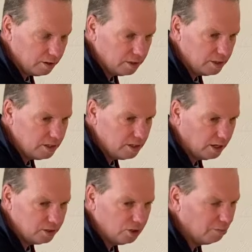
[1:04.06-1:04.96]
the detailing
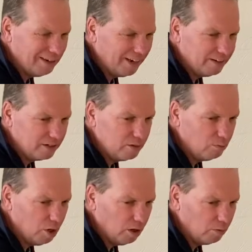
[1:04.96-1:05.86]
shop, and that doesn't
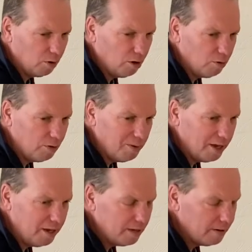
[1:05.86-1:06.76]
work well with me.